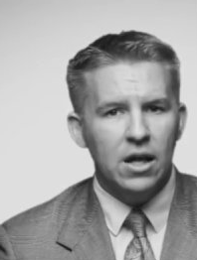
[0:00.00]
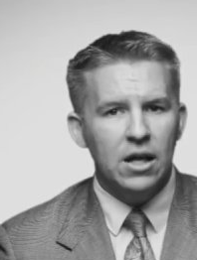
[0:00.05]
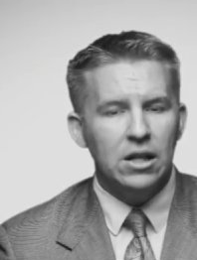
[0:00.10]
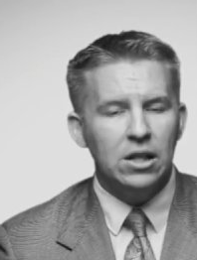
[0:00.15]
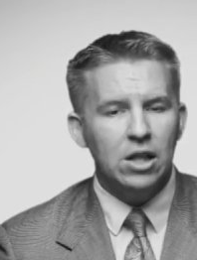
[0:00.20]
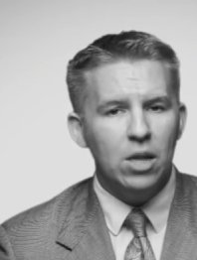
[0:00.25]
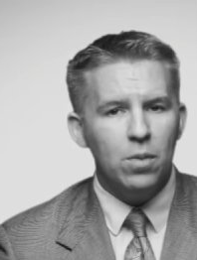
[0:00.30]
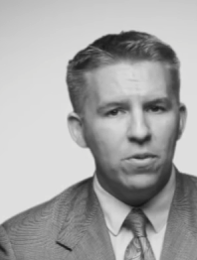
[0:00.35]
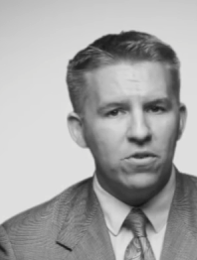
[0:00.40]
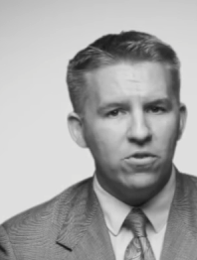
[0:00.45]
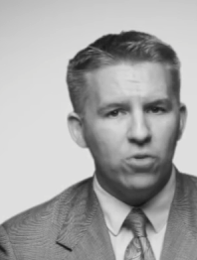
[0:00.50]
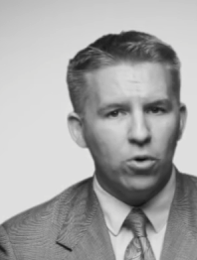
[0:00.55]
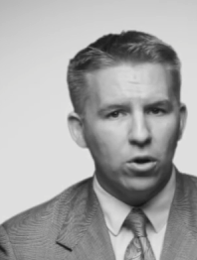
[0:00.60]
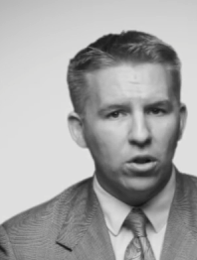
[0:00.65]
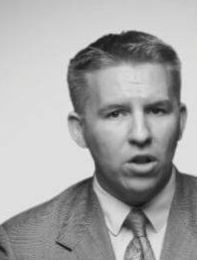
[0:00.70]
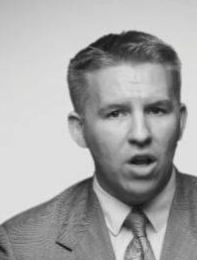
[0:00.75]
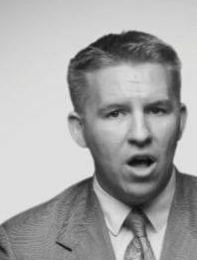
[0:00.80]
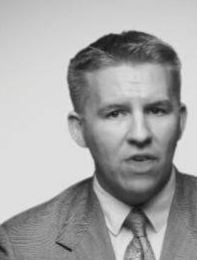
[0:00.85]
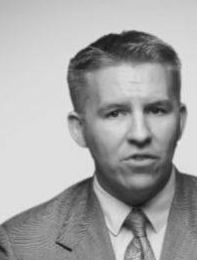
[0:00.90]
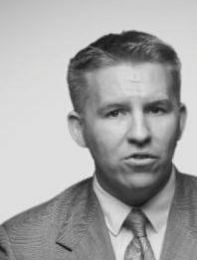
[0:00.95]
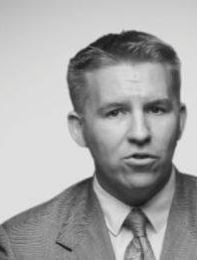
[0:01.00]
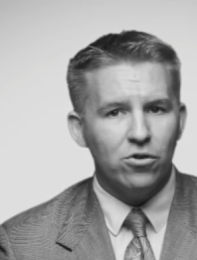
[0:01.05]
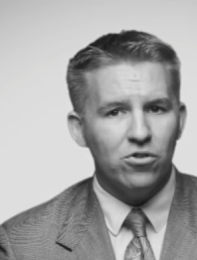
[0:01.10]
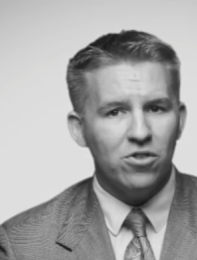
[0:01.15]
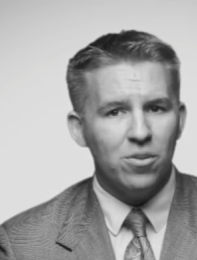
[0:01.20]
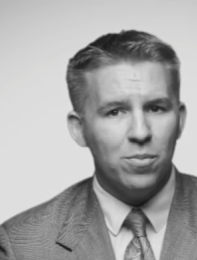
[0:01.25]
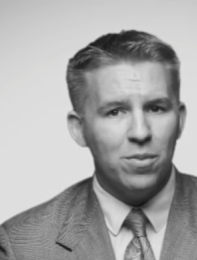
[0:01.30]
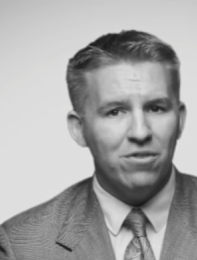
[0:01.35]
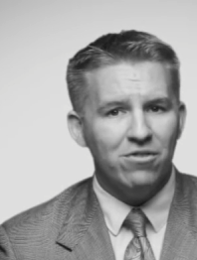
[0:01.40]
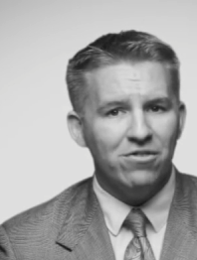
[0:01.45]
Lipitor lawsuits
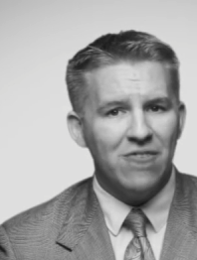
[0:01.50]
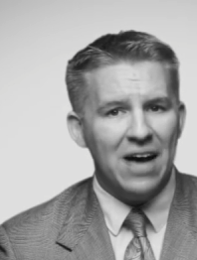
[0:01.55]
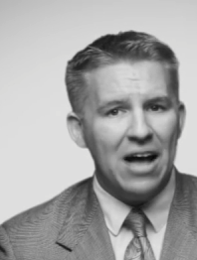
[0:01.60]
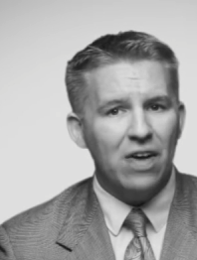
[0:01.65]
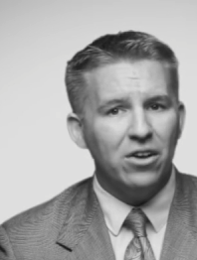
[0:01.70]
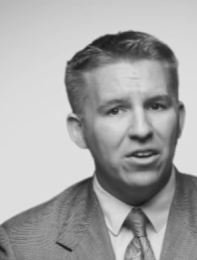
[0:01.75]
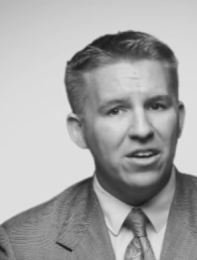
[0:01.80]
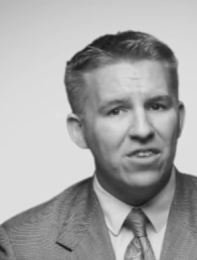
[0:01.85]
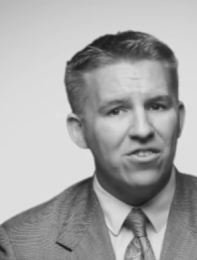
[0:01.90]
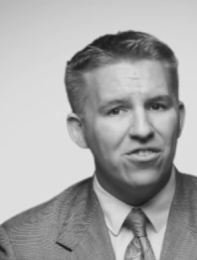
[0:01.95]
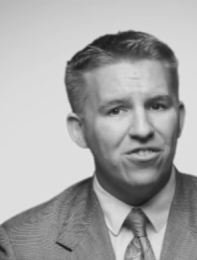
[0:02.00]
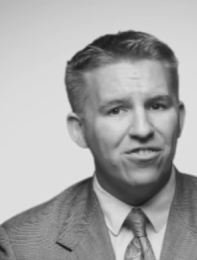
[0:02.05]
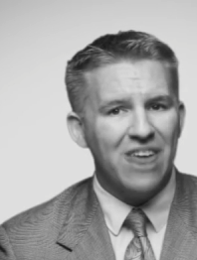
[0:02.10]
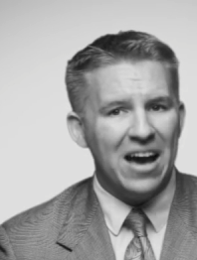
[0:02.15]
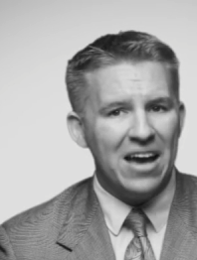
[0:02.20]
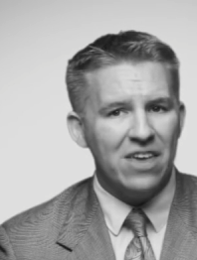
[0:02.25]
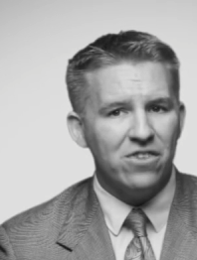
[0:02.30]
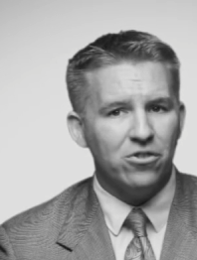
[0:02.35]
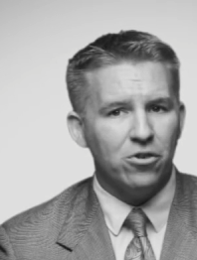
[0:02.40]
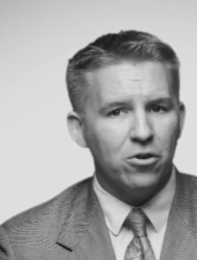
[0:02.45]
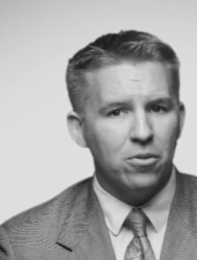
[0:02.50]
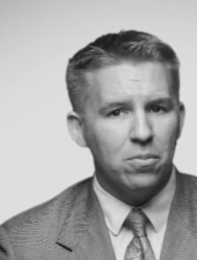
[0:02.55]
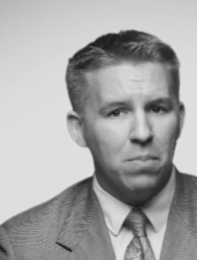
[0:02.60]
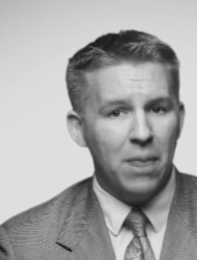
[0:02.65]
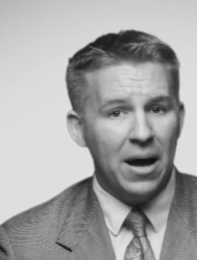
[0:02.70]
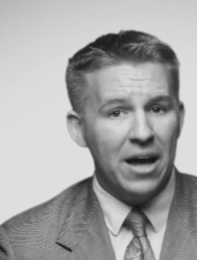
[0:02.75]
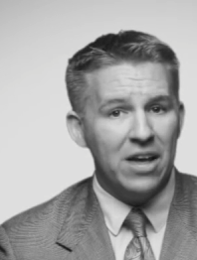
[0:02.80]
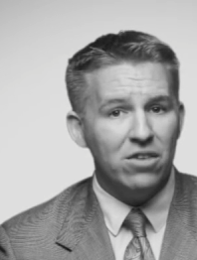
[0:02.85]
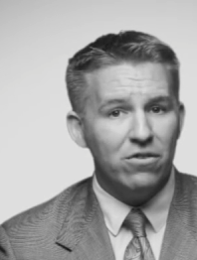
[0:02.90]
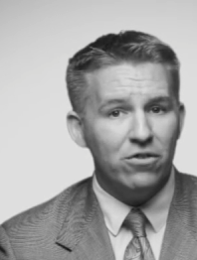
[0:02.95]
have been filed against Pfizer
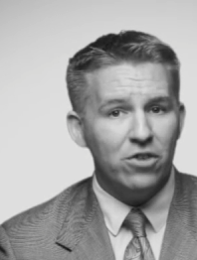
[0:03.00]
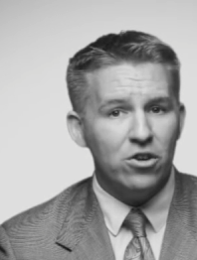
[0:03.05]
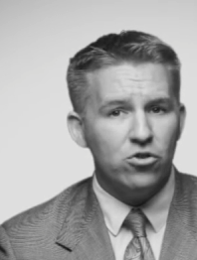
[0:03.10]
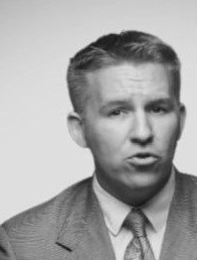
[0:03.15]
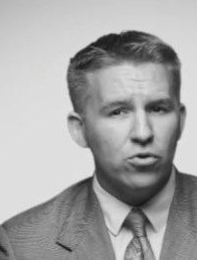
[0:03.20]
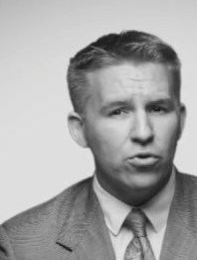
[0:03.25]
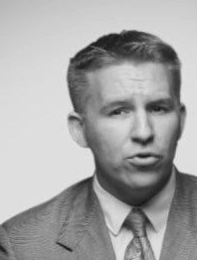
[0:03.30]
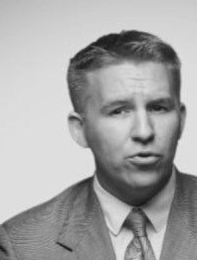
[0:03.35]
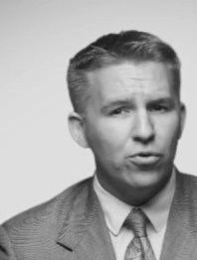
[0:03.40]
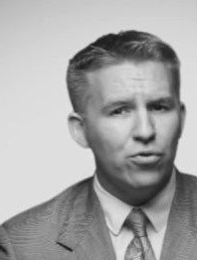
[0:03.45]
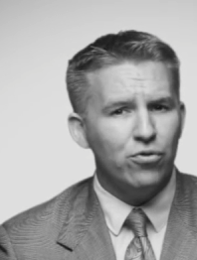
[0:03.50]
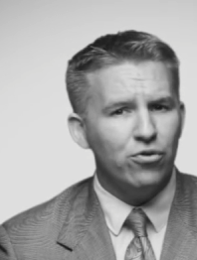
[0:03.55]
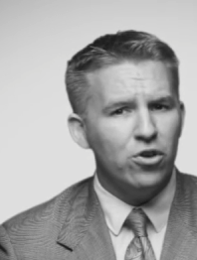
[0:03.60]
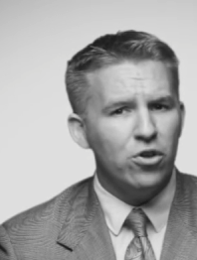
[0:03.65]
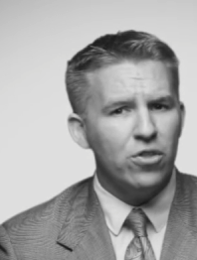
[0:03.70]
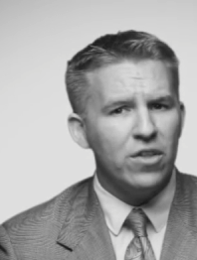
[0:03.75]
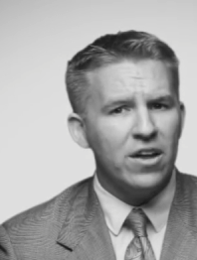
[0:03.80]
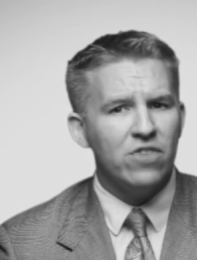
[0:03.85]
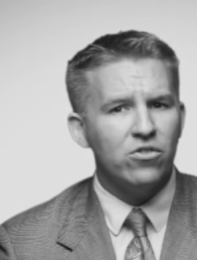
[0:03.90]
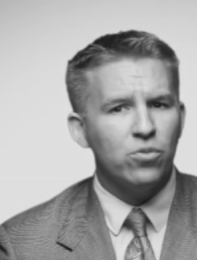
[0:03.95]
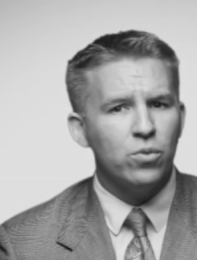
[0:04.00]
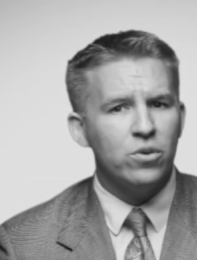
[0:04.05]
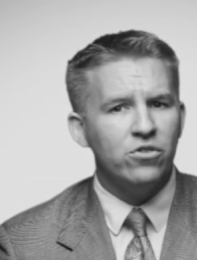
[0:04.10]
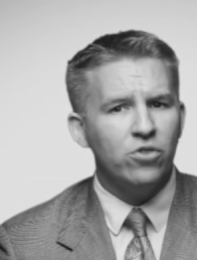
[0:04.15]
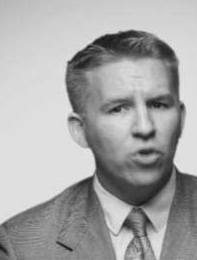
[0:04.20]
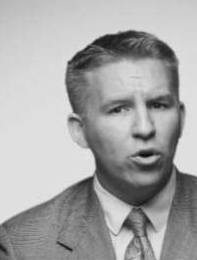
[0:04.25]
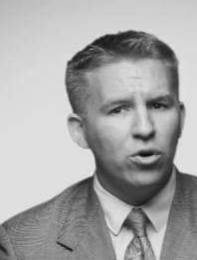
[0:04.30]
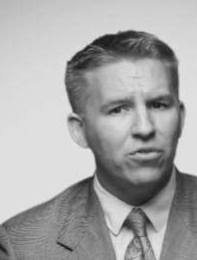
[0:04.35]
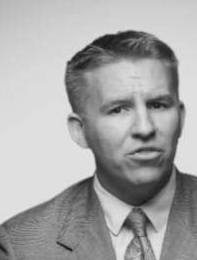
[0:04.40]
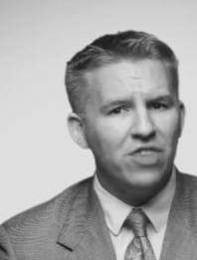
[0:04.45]
by individuals who feel that as a
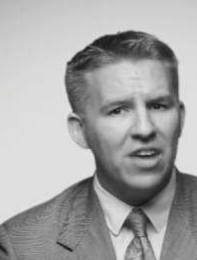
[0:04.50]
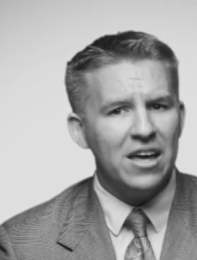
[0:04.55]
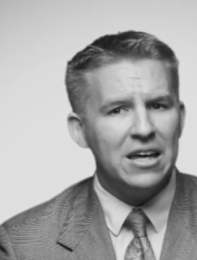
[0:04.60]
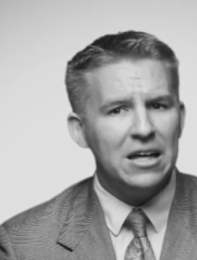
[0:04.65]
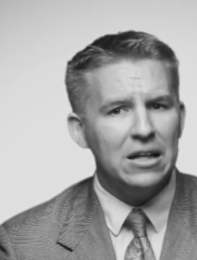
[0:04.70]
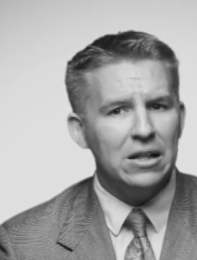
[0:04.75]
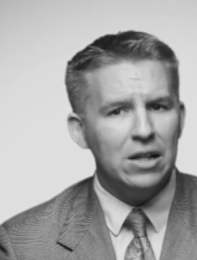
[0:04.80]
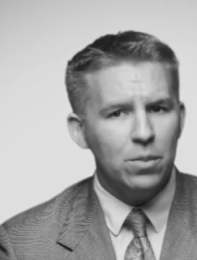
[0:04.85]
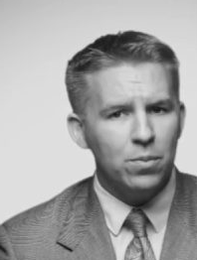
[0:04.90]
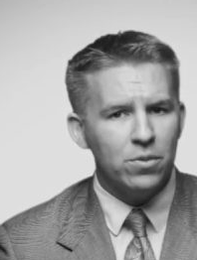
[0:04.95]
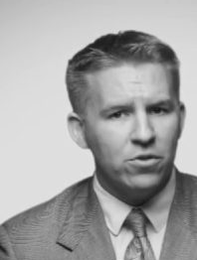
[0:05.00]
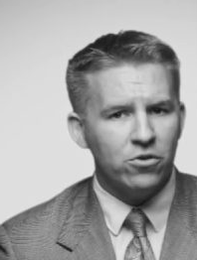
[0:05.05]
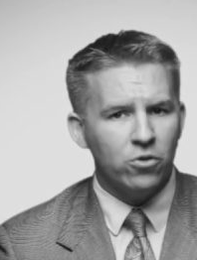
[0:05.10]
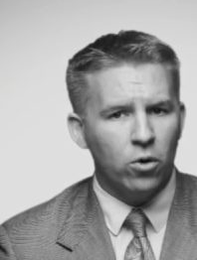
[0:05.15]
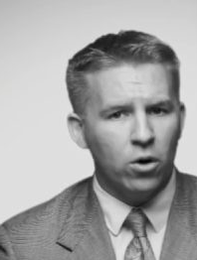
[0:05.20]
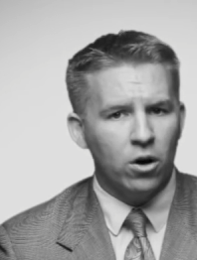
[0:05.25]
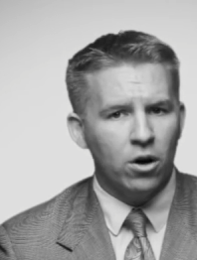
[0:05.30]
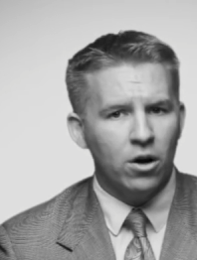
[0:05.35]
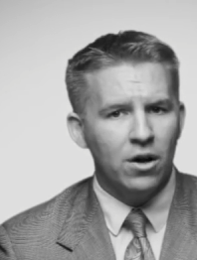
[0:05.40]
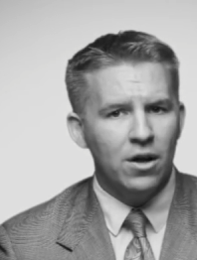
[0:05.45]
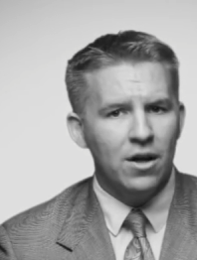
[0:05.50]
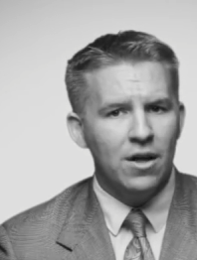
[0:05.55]
result of taking Lipitor,